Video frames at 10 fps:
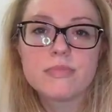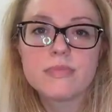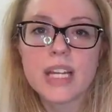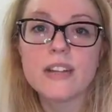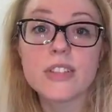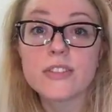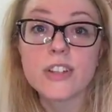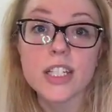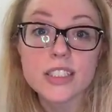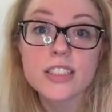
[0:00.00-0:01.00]
having
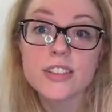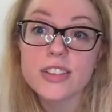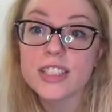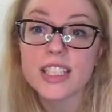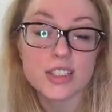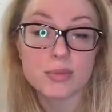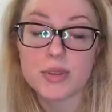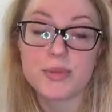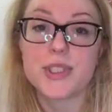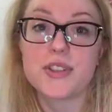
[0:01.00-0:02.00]
fun, you know, like that's a
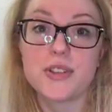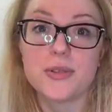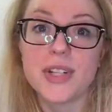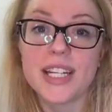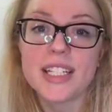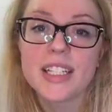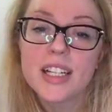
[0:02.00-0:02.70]
purpose too, right?